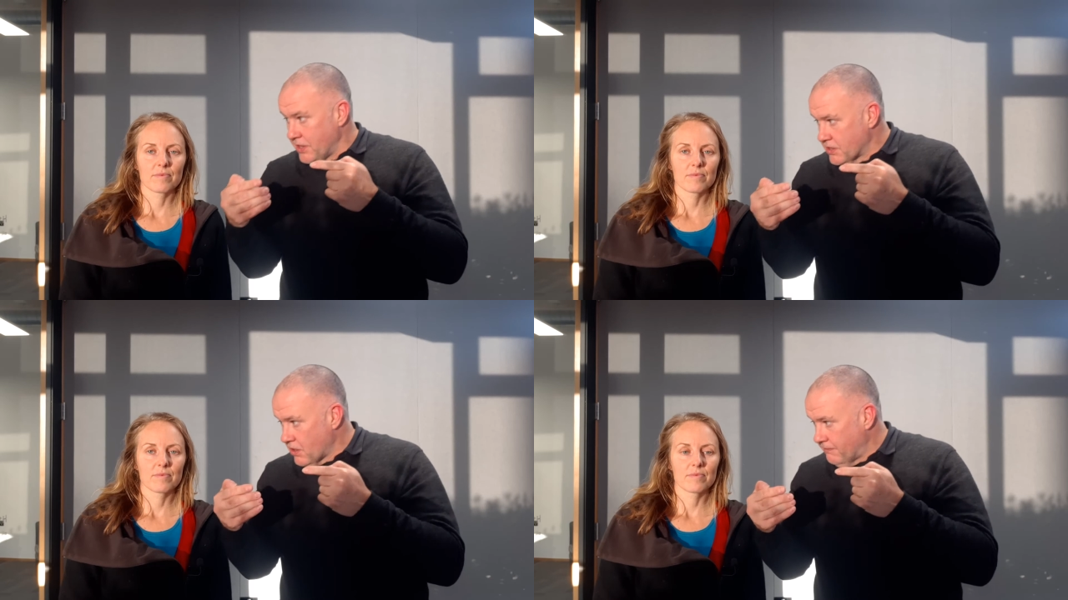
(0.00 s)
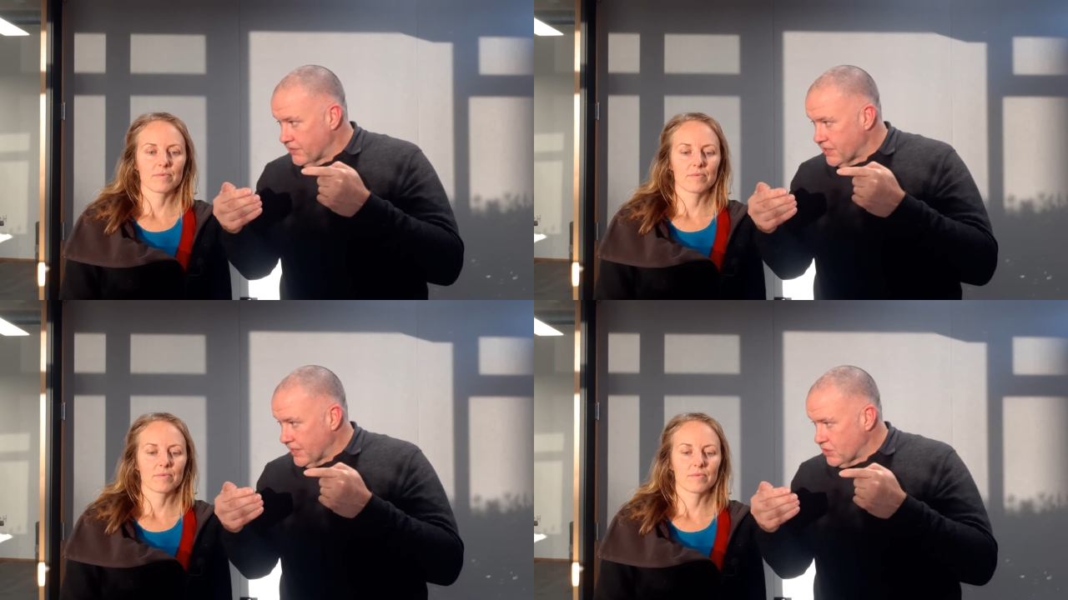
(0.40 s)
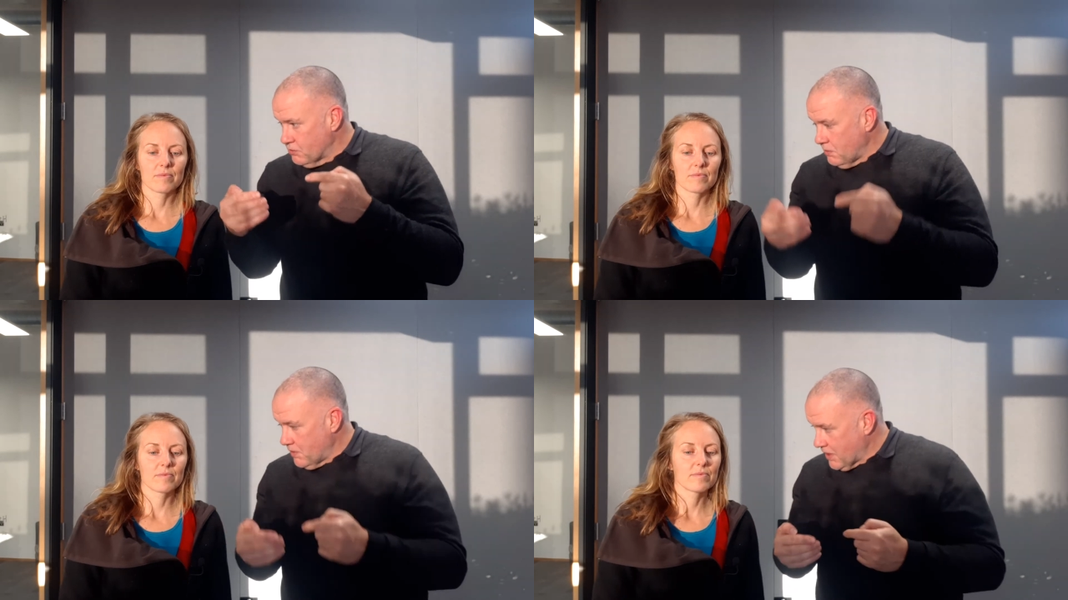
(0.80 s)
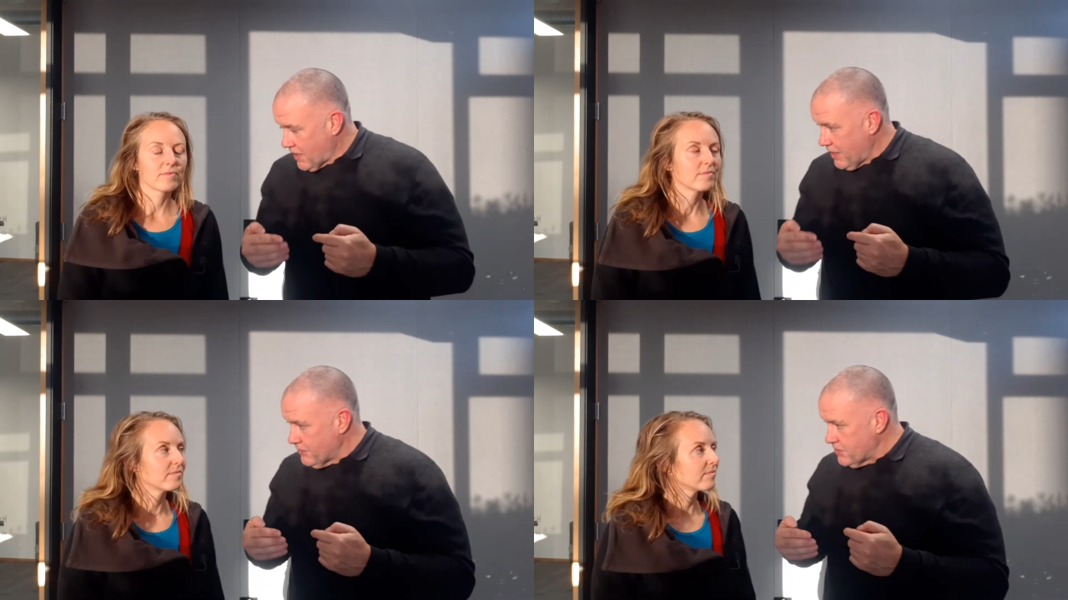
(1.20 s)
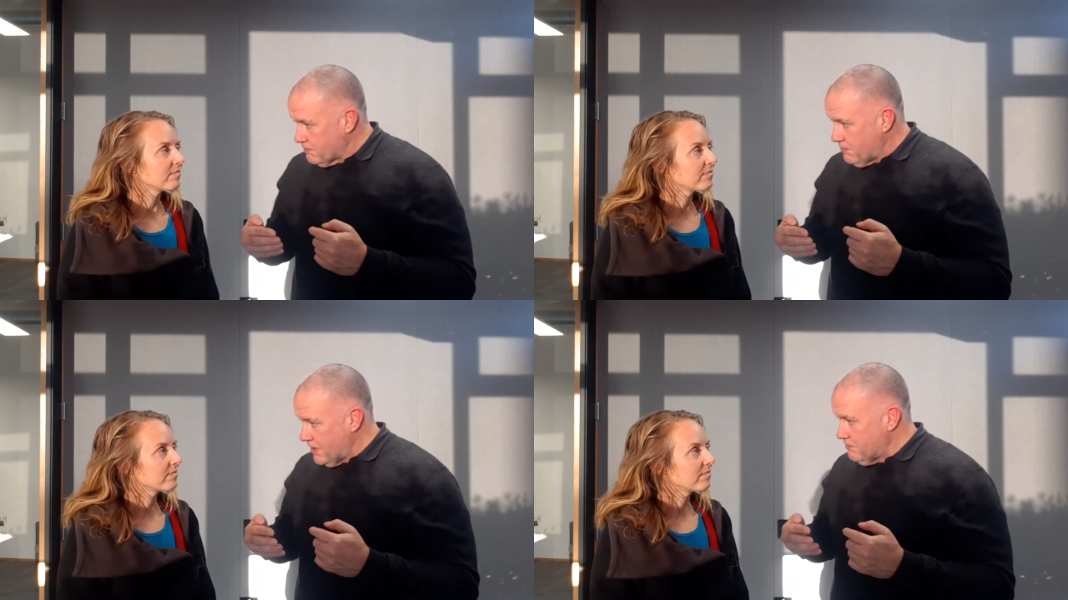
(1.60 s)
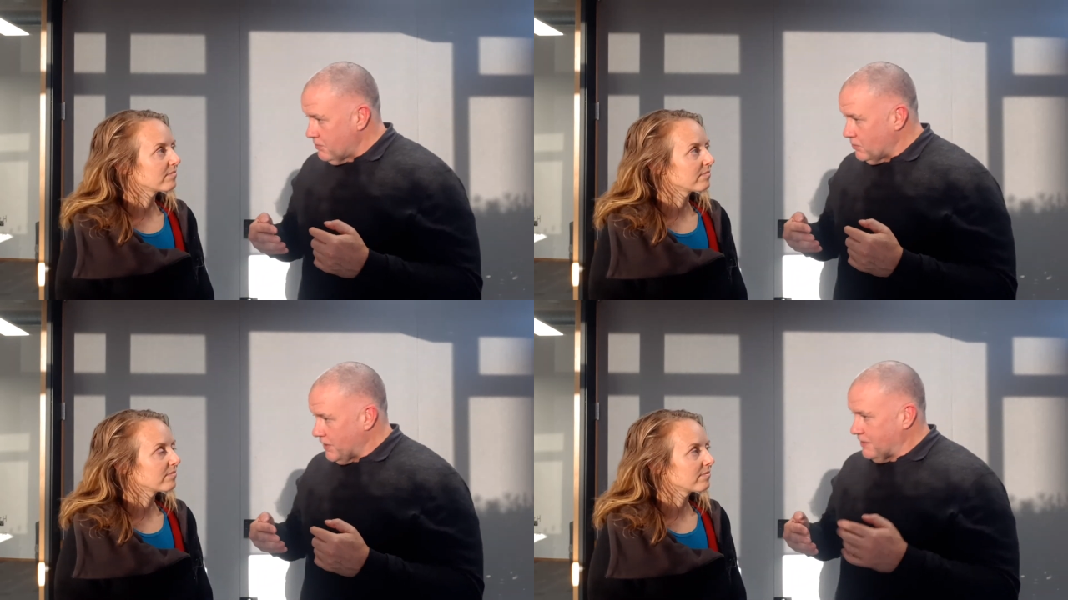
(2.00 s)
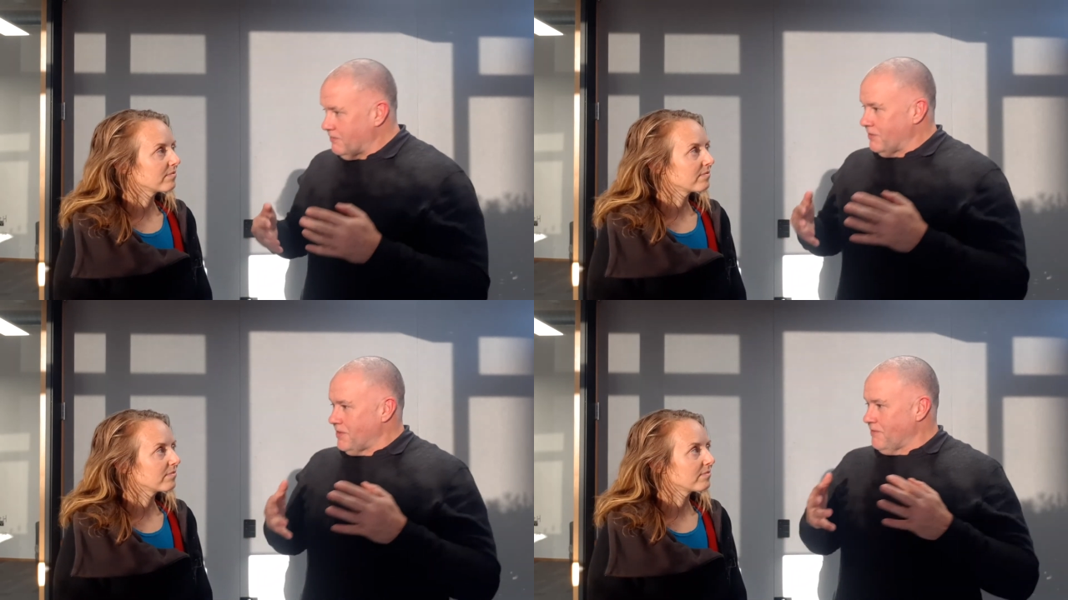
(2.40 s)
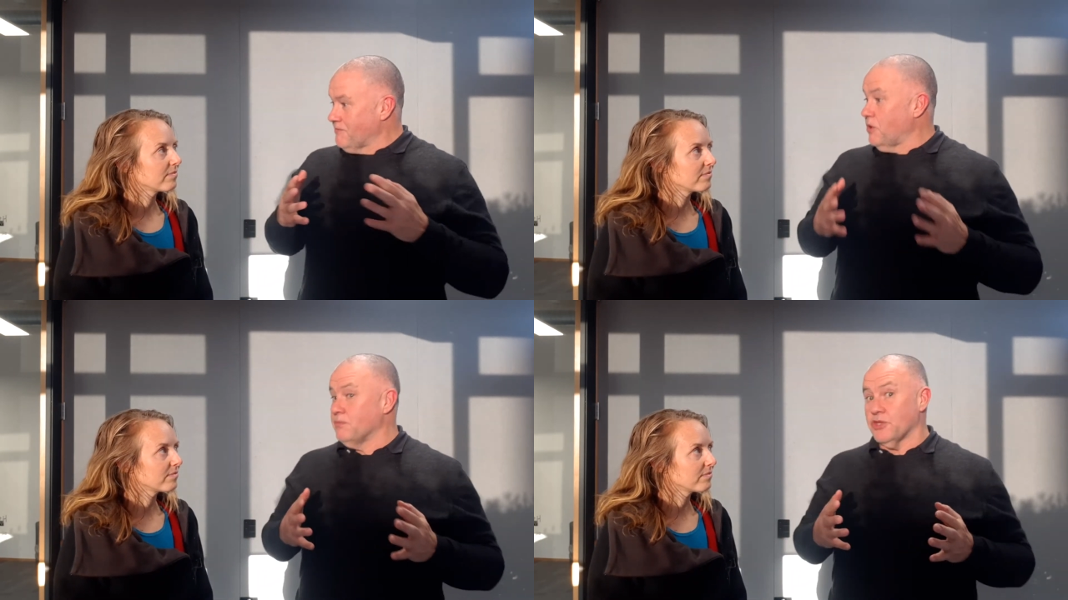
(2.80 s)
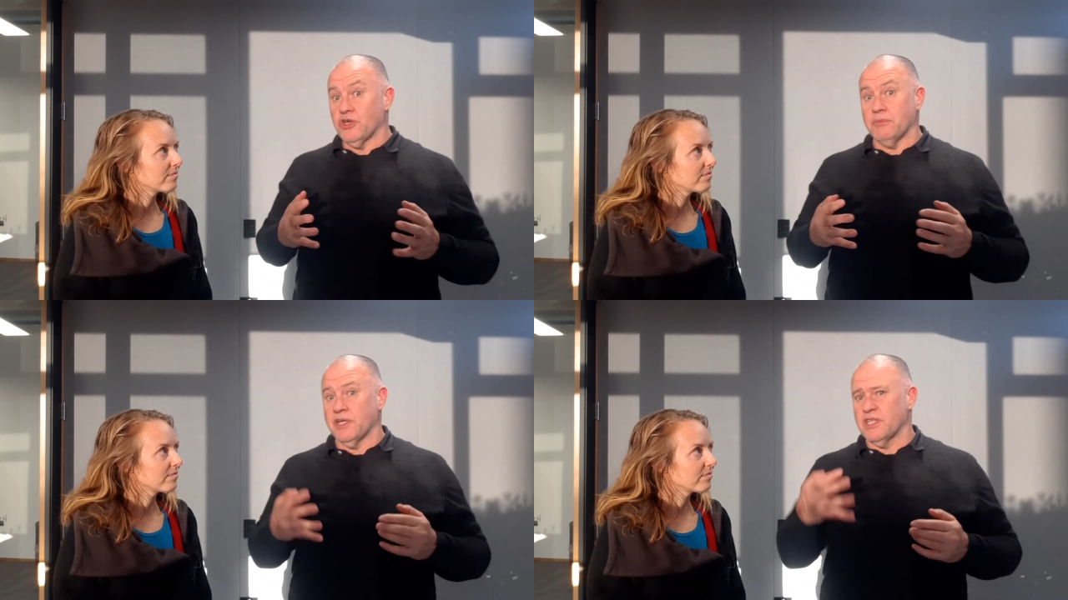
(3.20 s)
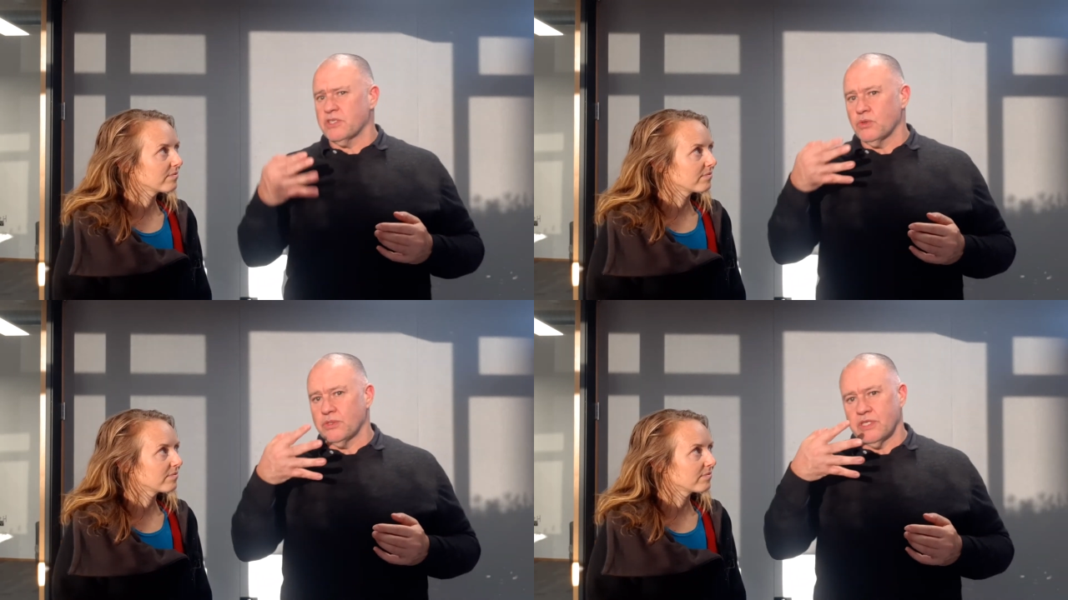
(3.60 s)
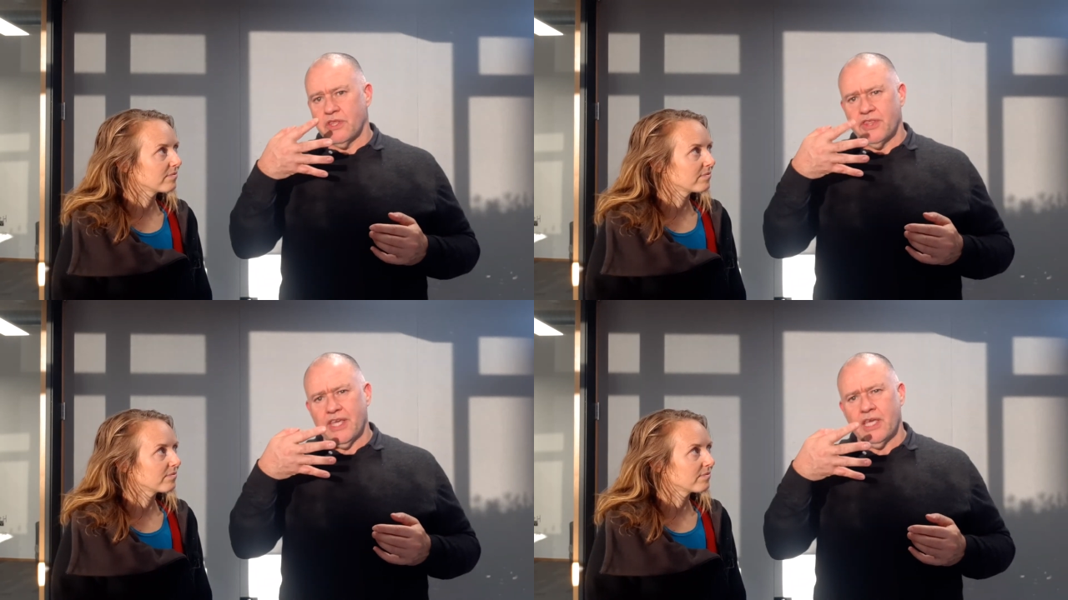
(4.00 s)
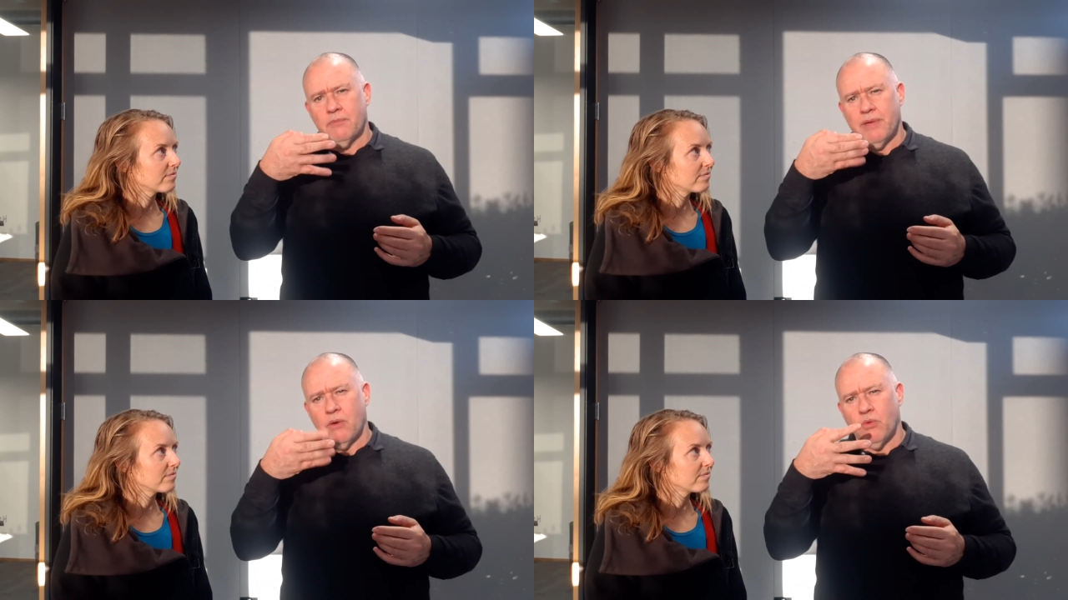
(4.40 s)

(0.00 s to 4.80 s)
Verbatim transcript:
Speaker 1: these conversations, we've been encouraging people, even if they're from the dominant discourse, to think about